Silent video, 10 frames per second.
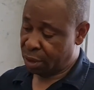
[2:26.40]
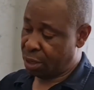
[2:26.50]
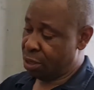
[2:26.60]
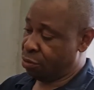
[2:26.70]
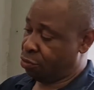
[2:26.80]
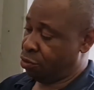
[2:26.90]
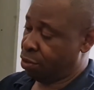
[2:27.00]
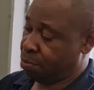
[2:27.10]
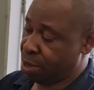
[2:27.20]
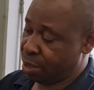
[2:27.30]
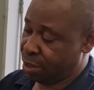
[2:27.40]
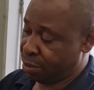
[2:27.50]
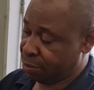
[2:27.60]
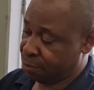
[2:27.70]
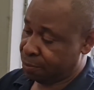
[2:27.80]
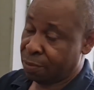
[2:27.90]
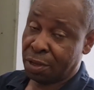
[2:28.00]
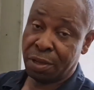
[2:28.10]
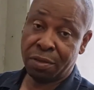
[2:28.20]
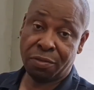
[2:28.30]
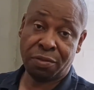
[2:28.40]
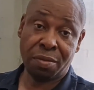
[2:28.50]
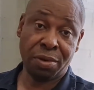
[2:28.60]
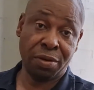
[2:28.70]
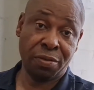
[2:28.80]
control panel is from a